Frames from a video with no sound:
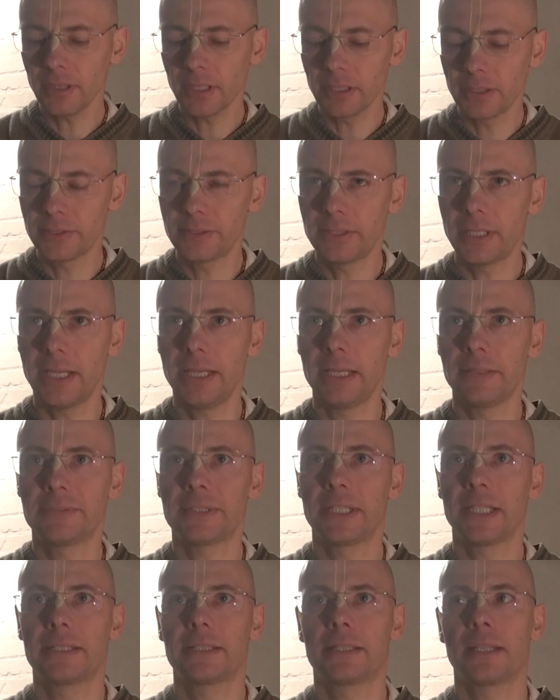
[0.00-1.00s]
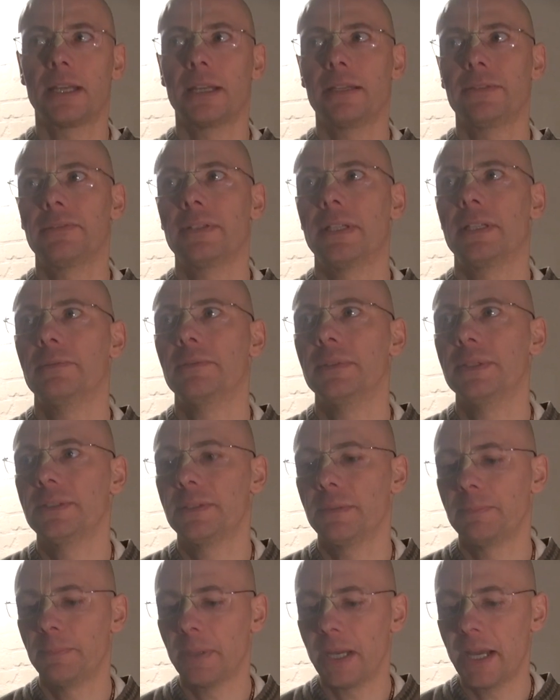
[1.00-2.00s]
The chain of sex life, and which
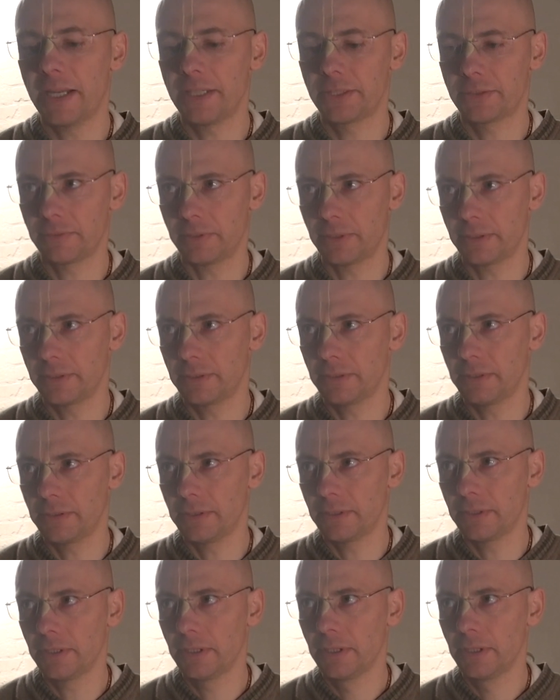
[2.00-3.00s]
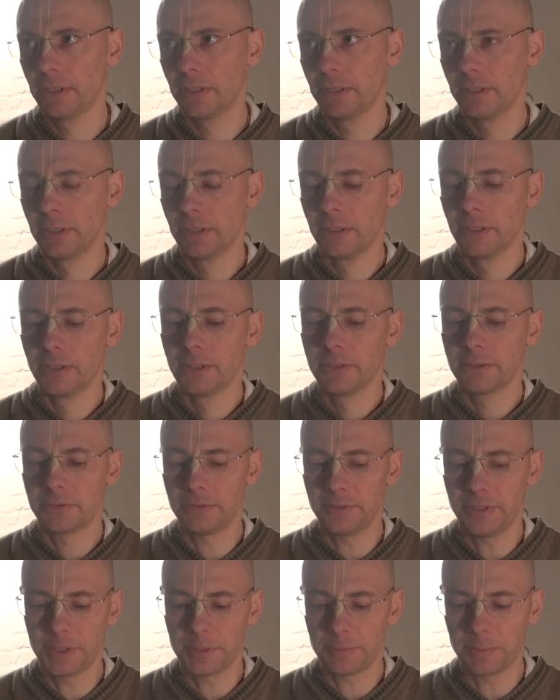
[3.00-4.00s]
binds one to
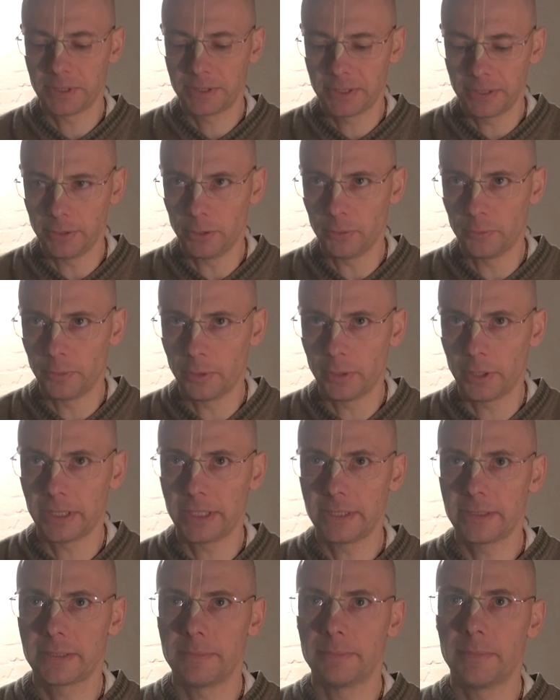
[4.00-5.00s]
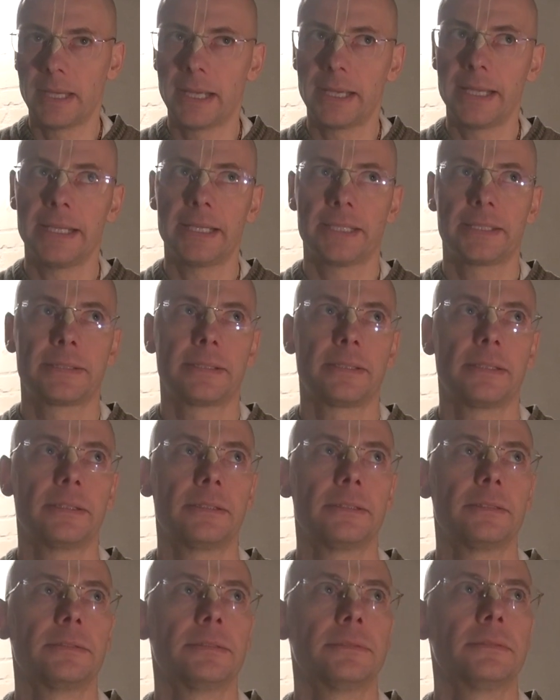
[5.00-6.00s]
this material world. It's the Maya's,
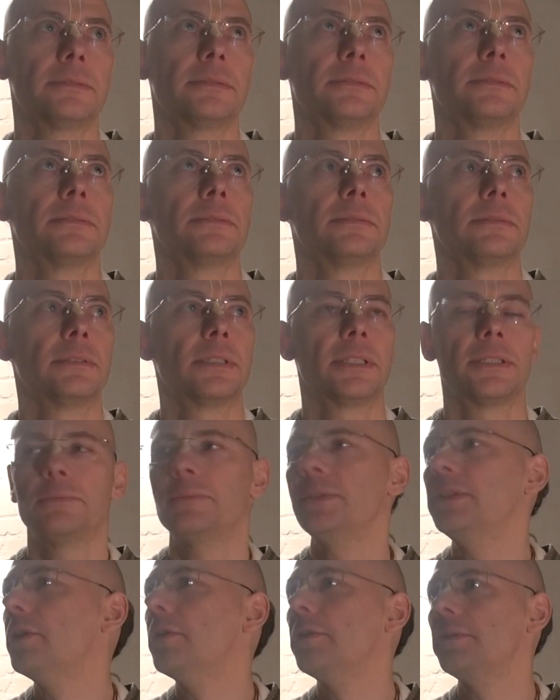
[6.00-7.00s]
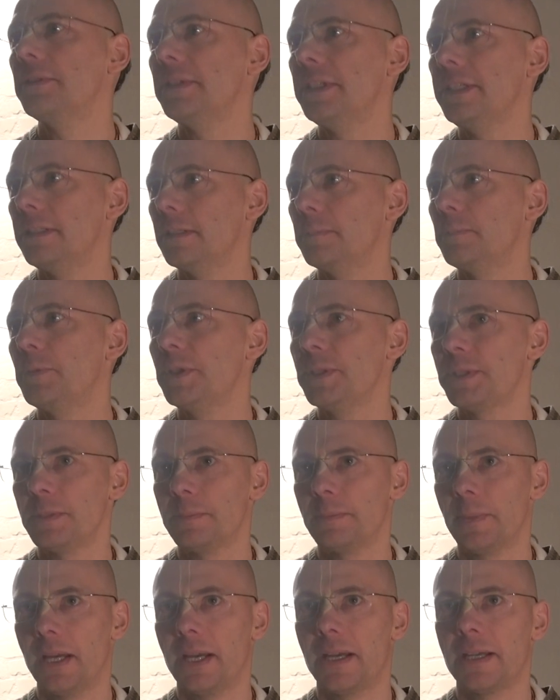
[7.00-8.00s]
like we don't need the prison
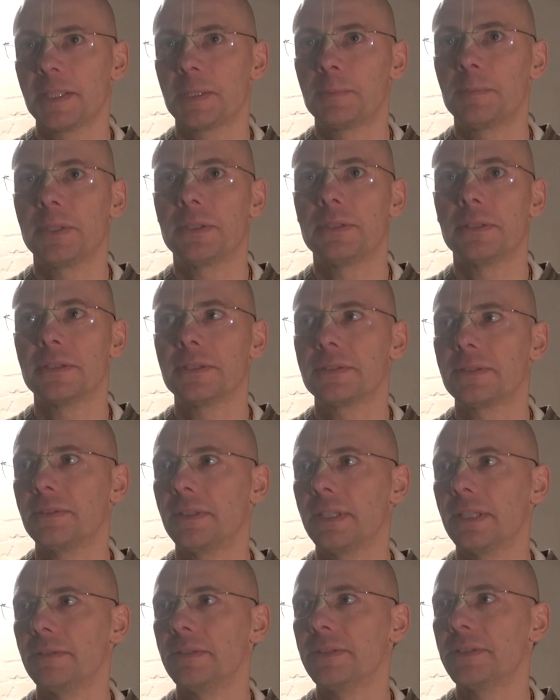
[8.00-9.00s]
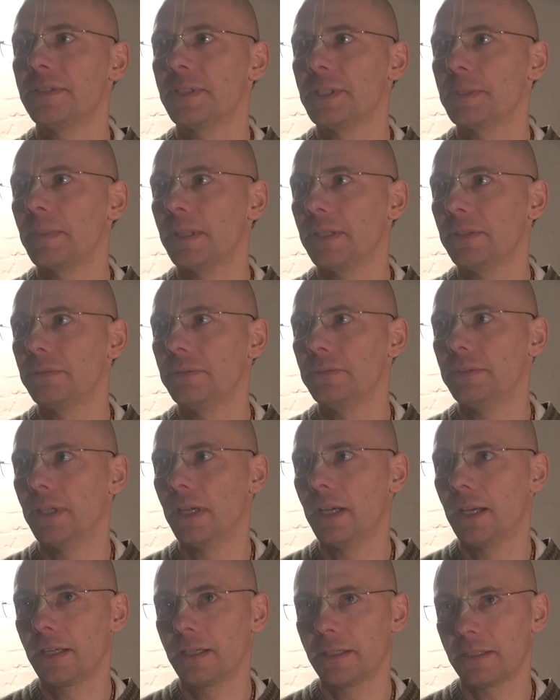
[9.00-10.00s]
bars because there is this Maitunya
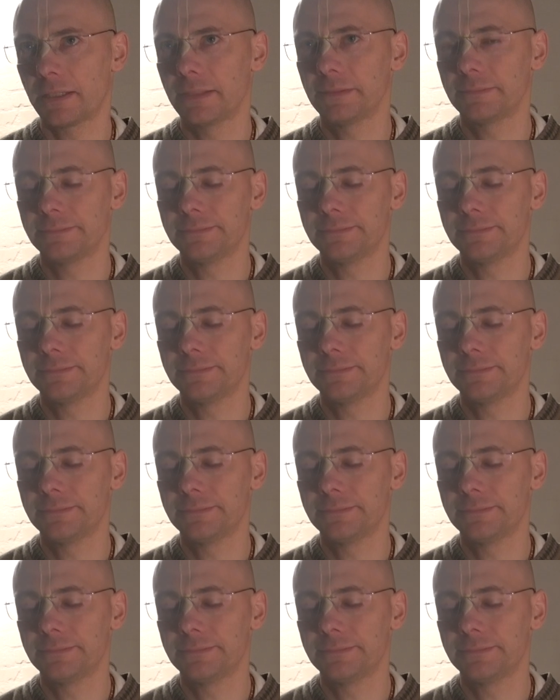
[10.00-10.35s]
Agara.